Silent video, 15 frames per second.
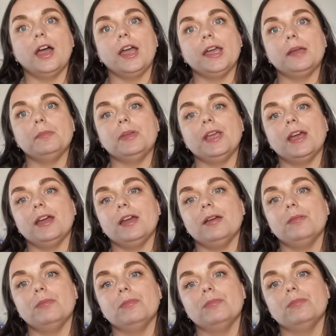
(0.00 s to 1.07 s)

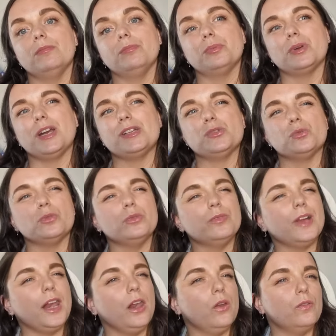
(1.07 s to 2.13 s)
Yeah, but I don't know
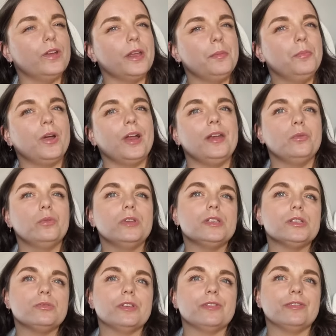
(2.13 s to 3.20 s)
if I love it. But I know they
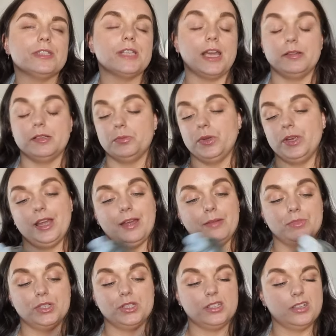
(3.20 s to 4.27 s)
do different types, but yeah,
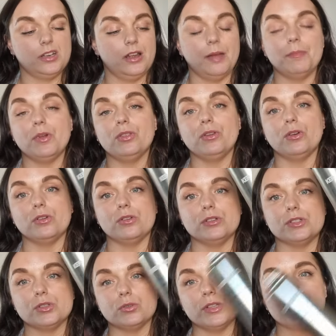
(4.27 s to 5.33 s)
I'm on the
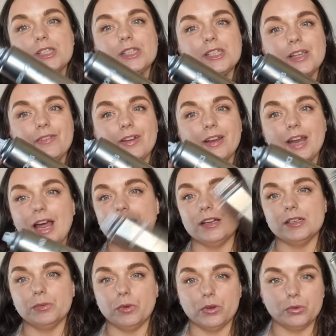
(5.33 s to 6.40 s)
hunt. This is either an
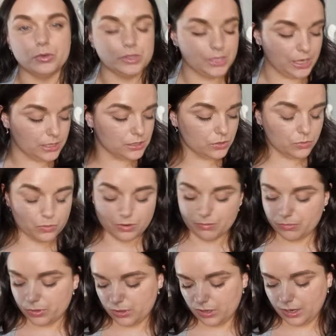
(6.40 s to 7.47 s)
Aldi one or a Tesco
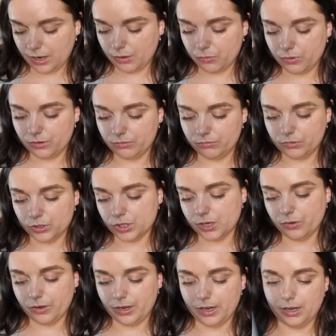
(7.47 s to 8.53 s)
one, but yeah, I wouldn't
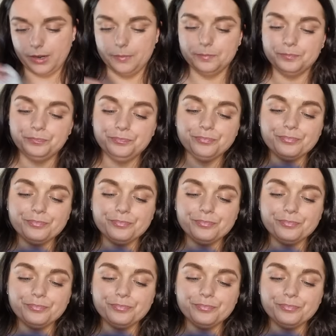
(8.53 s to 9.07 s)
rush out and get it.